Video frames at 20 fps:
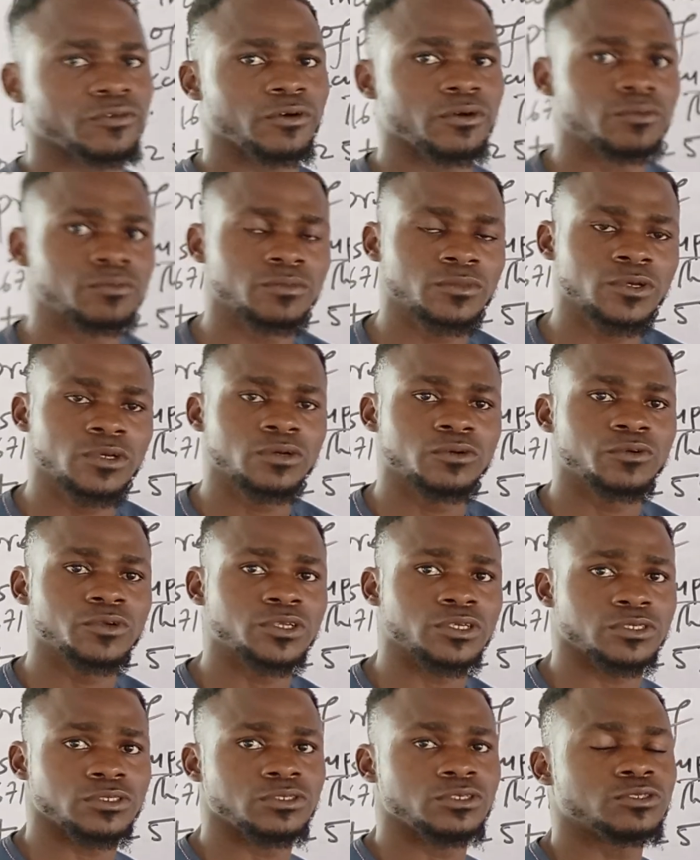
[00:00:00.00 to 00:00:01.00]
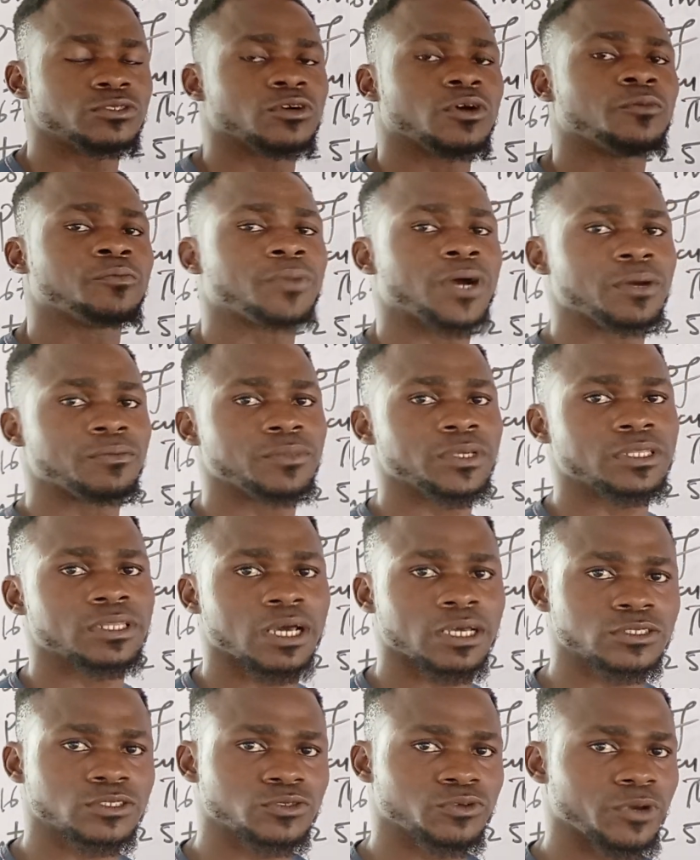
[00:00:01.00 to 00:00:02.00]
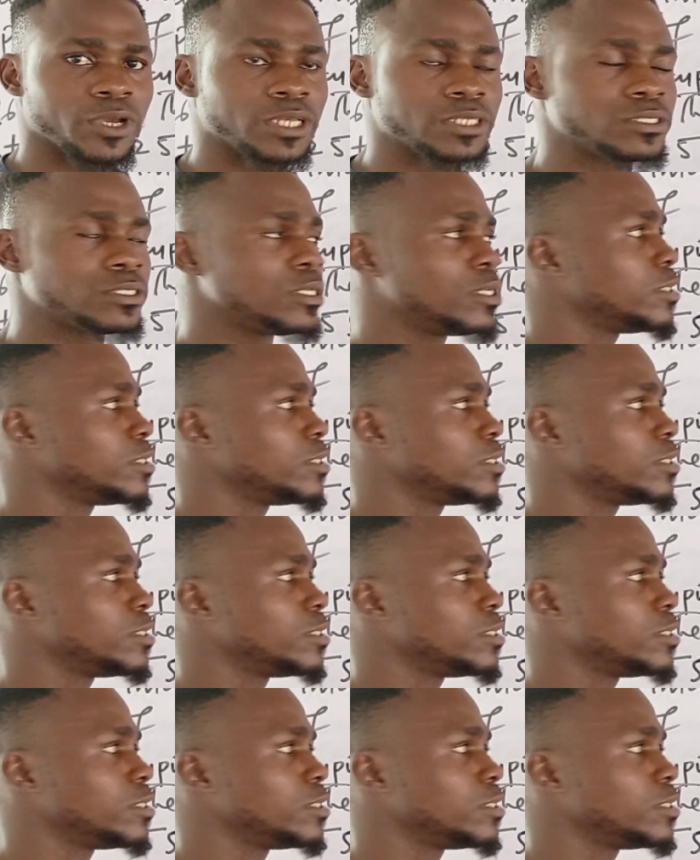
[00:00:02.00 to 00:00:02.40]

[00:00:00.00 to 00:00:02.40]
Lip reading: form, which is Newton per meter squared.